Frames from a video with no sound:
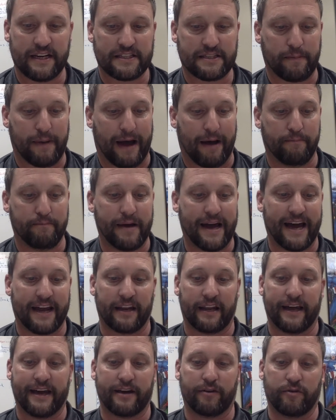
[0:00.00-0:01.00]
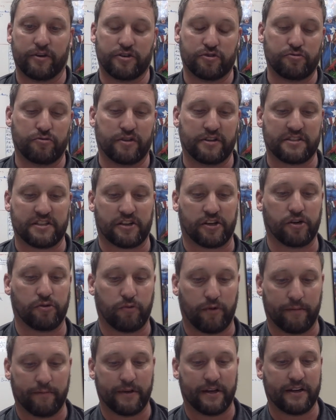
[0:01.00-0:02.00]
It's about bad language. Ooh, this is a good
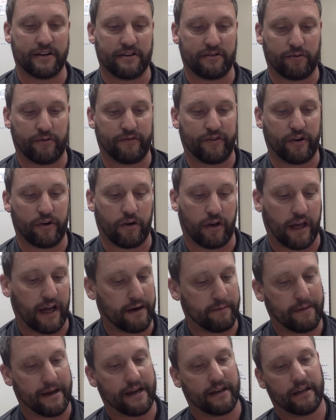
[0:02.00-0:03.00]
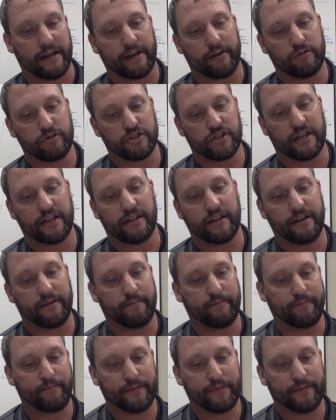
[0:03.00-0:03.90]
one because we've heard a lot of bad language lately.